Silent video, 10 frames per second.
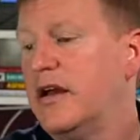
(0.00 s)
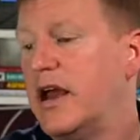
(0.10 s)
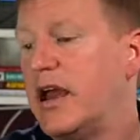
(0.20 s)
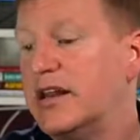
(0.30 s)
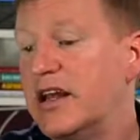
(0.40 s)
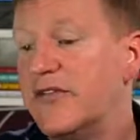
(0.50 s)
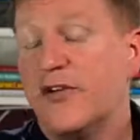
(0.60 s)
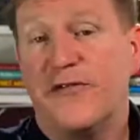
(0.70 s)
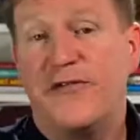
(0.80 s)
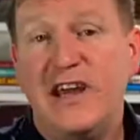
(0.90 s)
And then if you're
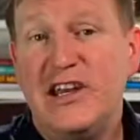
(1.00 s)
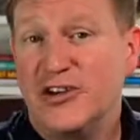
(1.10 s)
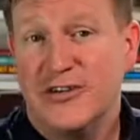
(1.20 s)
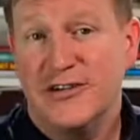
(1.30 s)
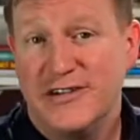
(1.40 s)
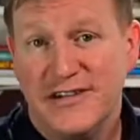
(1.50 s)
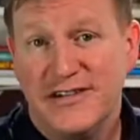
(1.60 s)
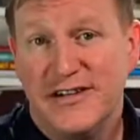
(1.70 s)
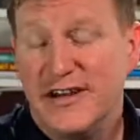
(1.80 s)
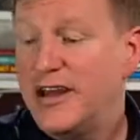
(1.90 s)
featured,
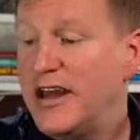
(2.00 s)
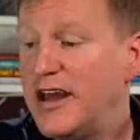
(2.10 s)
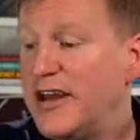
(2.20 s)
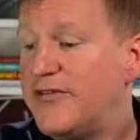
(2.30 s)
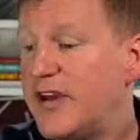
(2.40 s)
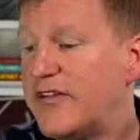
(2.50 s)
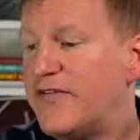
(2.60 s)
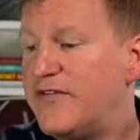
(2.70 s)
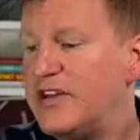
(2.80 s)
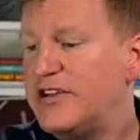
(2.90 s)
if you have that
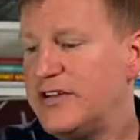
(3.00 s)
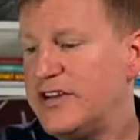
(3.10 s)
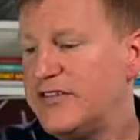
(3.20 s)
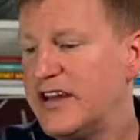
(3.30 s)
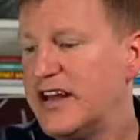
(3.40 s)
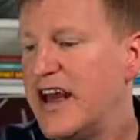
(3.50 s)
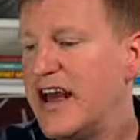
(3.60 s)
featured listing,